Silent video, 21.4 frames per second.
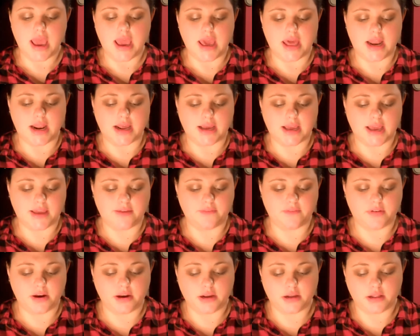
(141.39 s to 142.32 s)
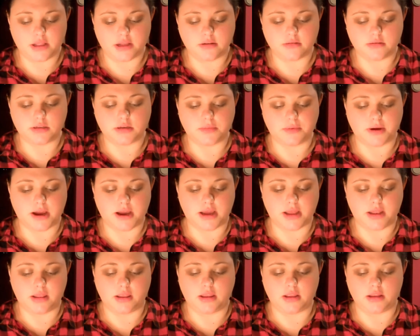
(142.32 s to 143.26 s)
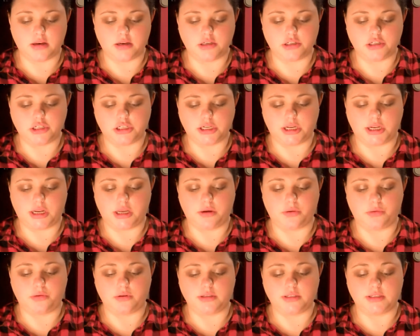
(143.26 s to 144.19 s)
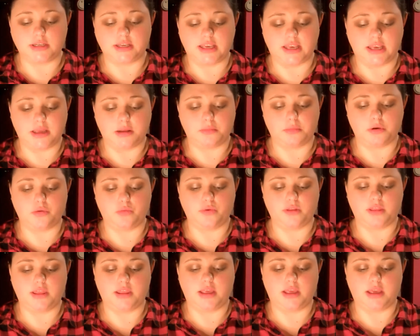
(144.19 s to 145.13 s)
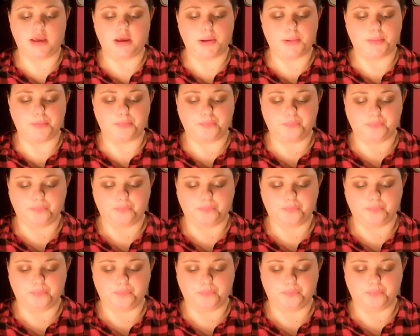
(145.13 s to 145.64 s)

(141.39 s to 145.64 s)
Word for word: And I came very close to buying the Neutrogena ones again, but with the um,